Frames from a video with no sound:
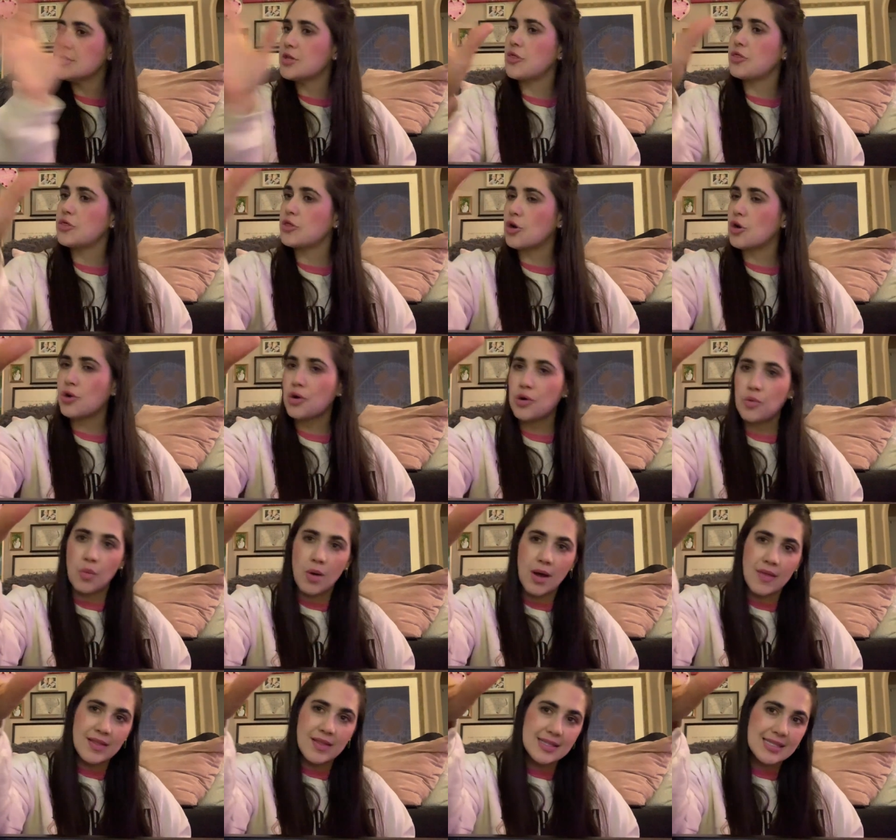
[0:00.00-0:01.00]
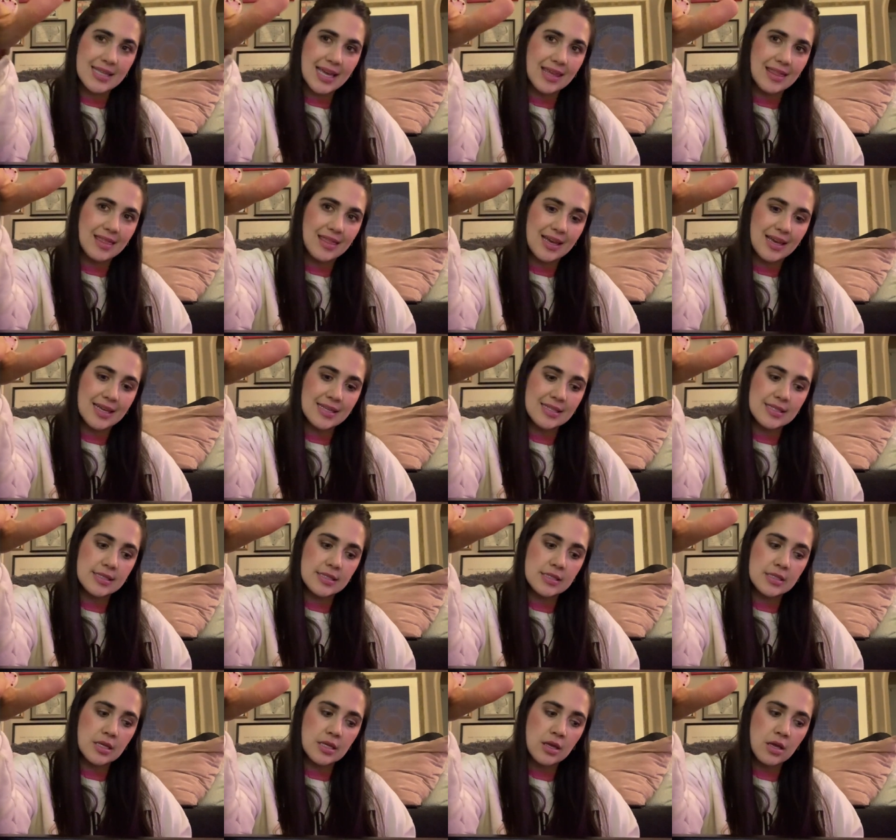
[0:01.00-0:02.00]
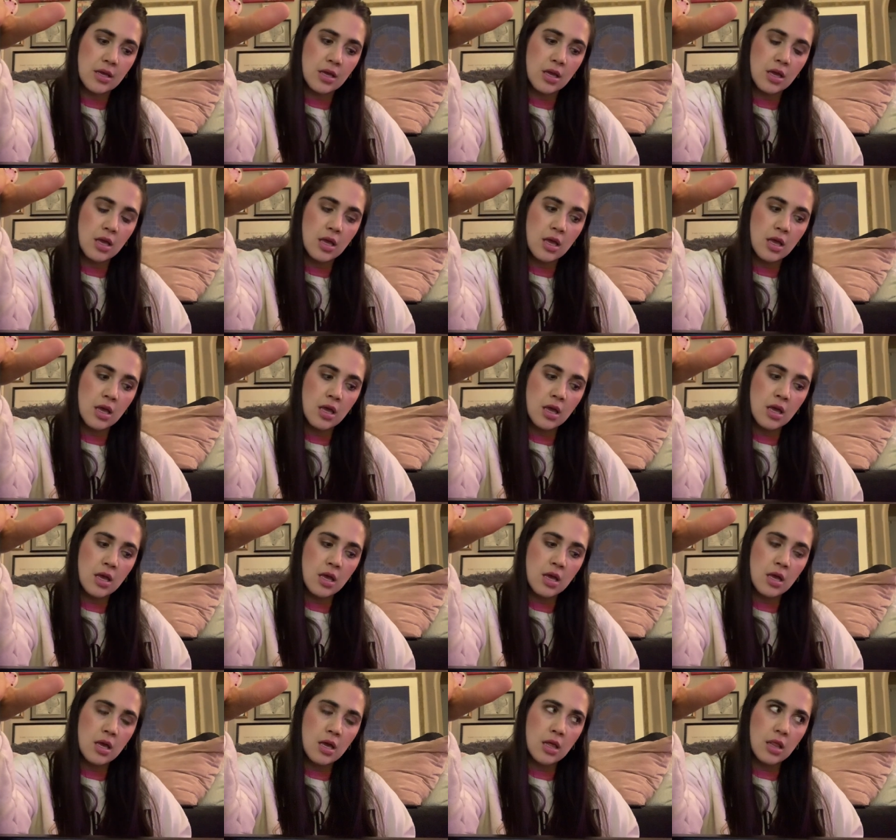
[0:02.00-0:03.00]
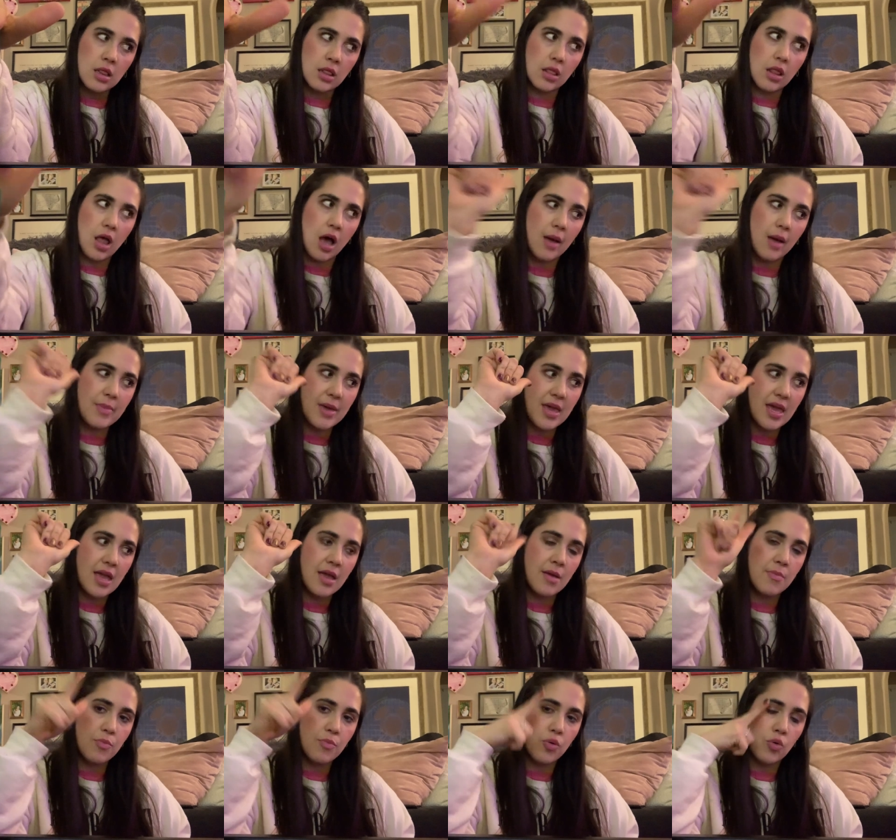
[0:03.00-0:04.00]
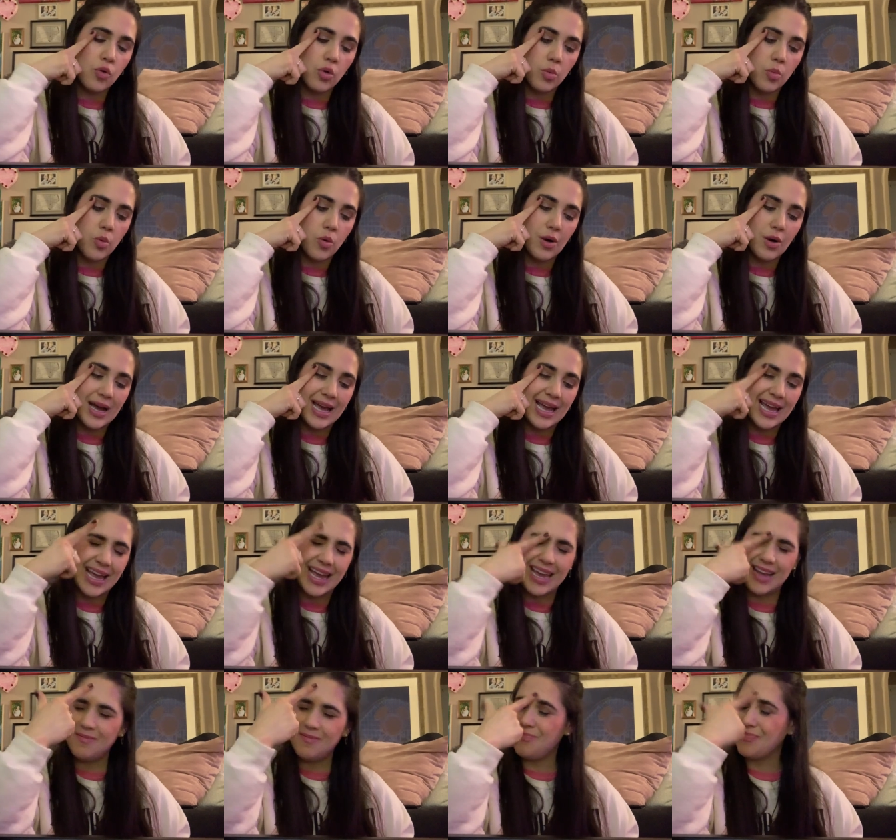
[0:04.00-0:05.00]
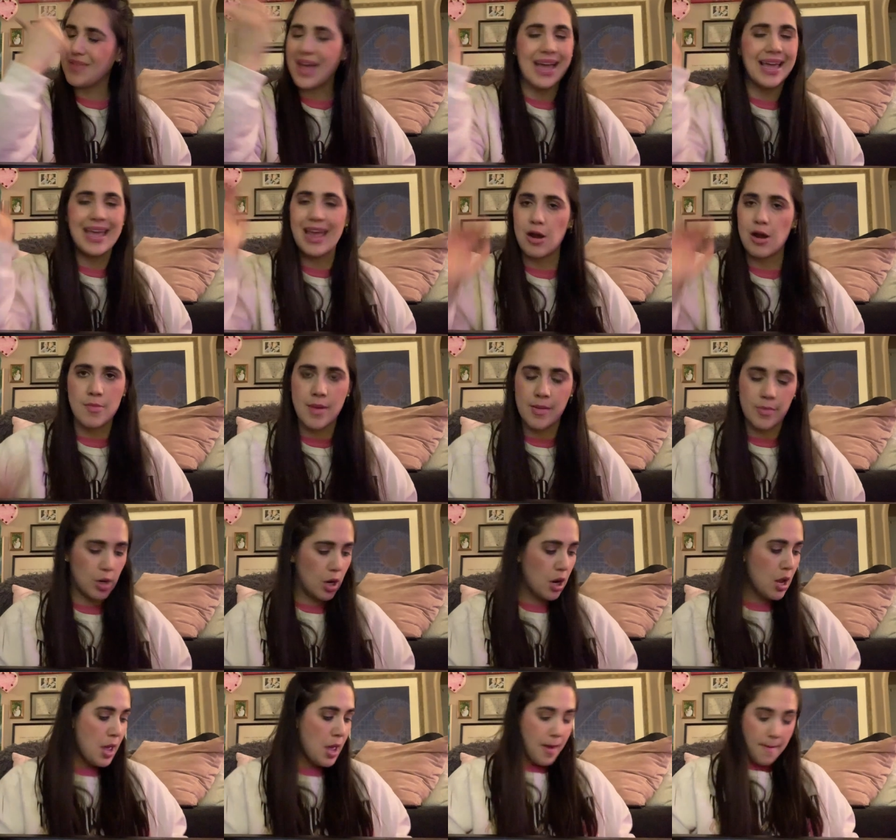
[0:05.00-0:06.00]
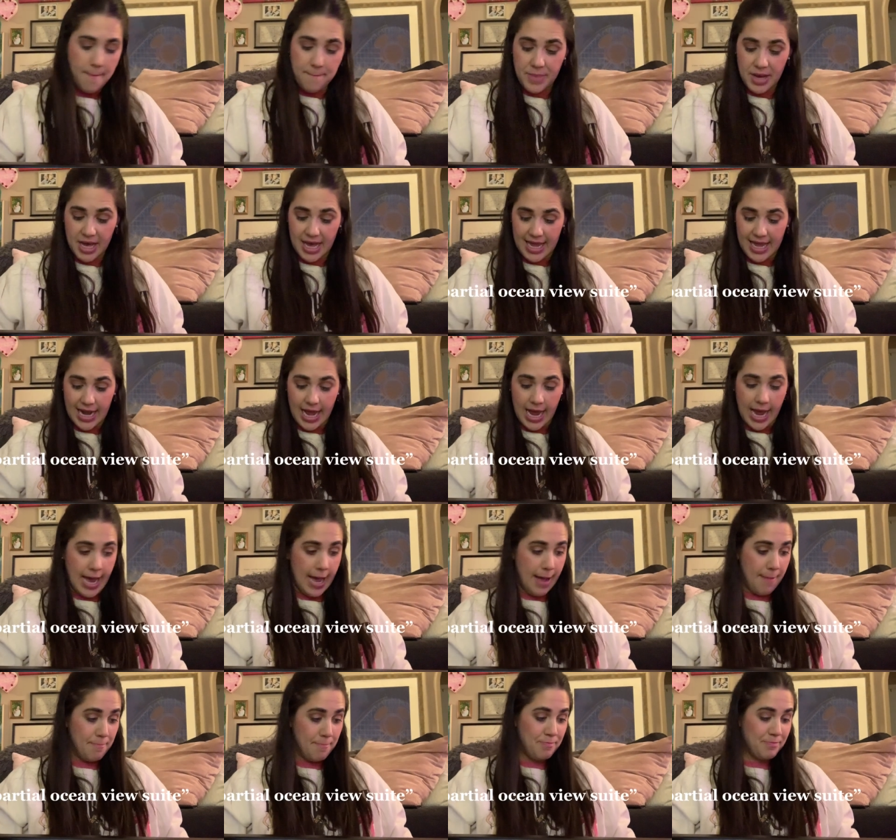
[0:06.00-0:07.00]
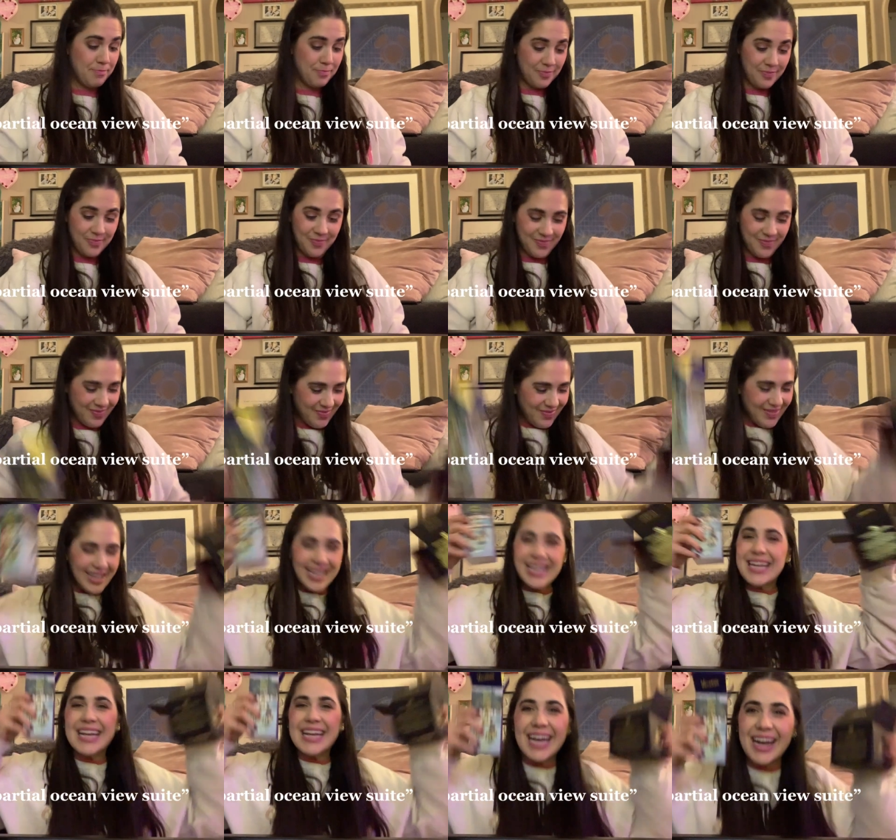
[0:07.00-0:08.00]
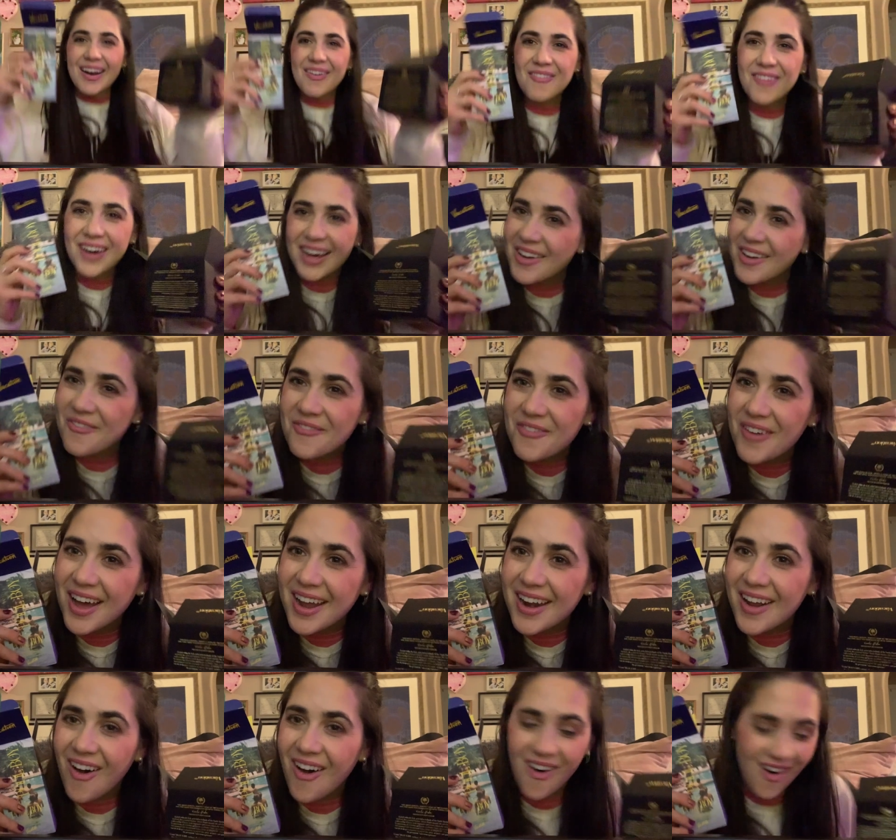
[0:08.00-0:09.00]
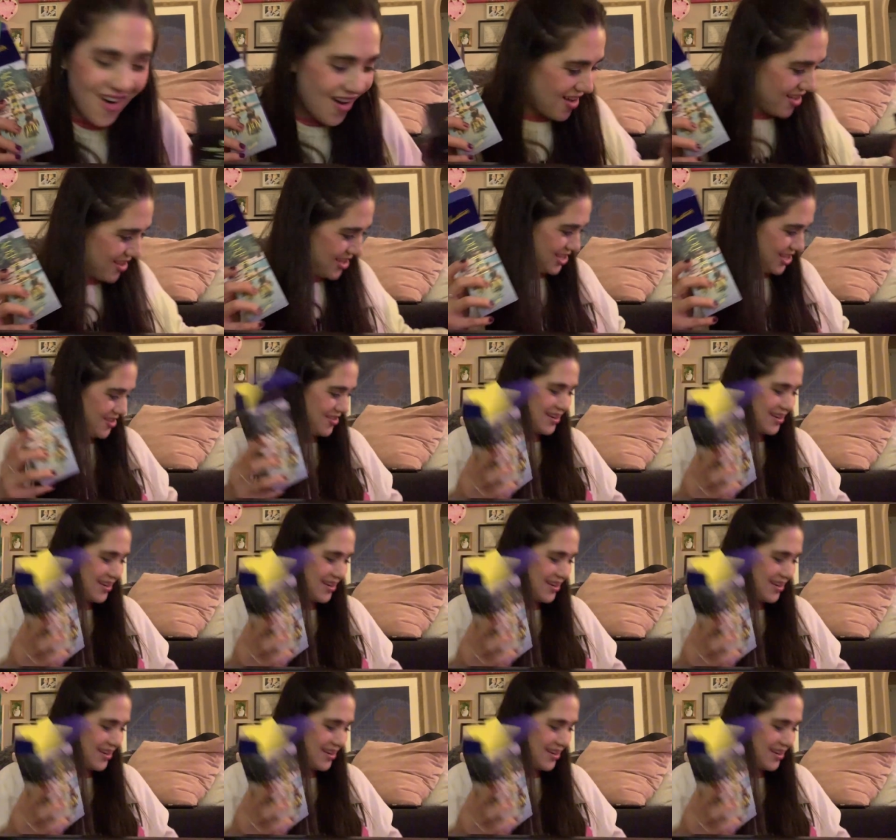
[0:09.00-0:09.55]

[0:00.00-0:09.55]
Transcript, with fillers: a third one that's like this Blobby, Pool Boy, I can't remember. But um, what a fun haul, you